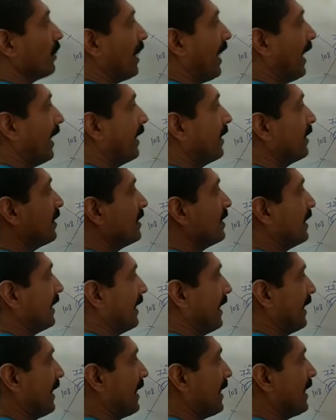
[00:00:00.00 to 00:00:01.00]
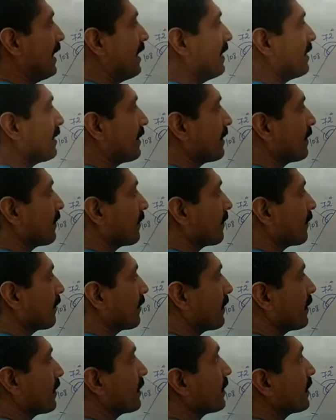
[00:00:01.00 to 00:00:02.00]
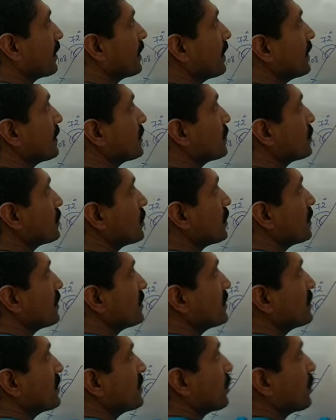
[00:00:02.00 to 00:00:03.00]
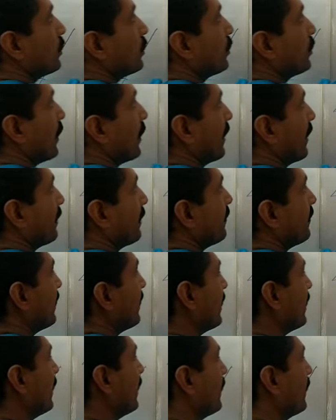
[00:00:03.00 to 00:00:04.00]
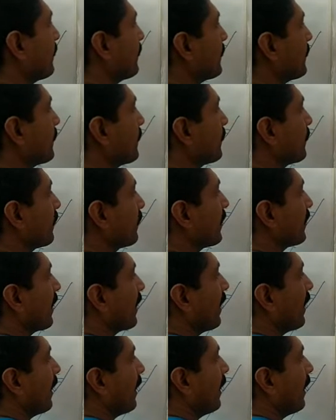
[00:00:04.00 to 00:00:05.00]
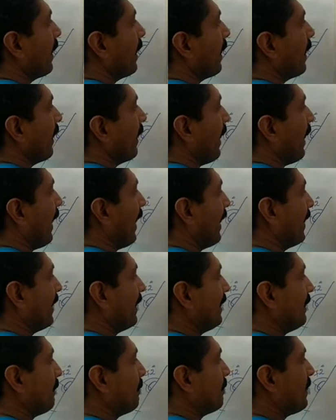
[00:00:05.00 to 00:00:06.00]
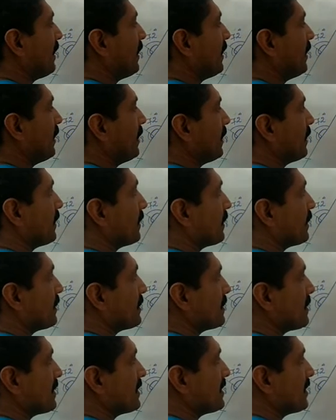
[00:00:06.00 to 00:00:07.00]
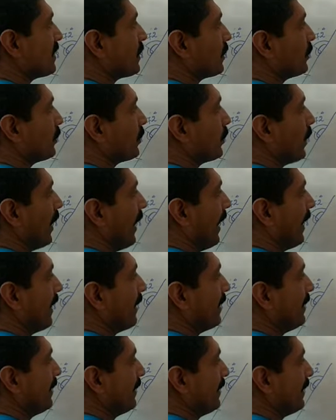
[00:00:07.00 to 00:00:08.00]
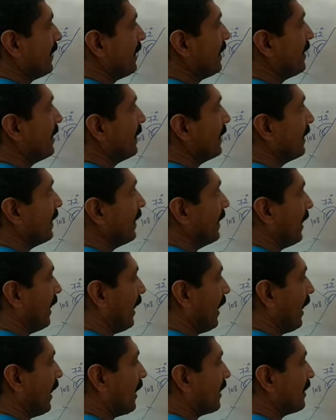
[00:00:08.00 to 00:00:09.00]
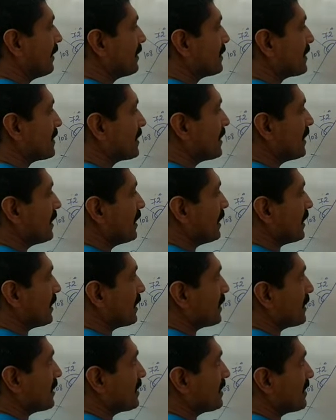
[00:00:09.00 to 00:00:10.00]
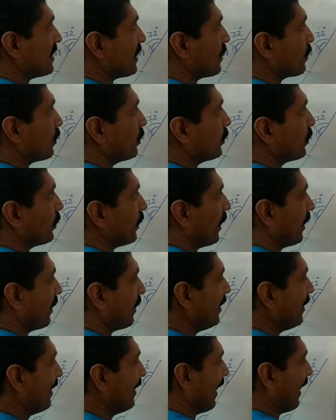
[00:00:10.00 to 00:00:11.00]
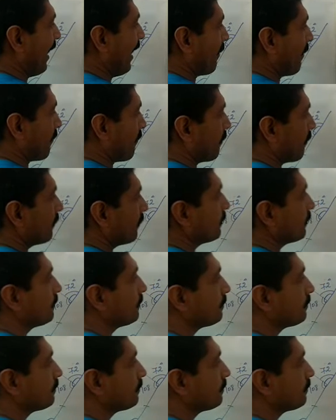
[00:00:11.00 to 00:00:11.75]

Angle A is equal to angle D, angle B is equal to angle E, angle C is equal to angle F.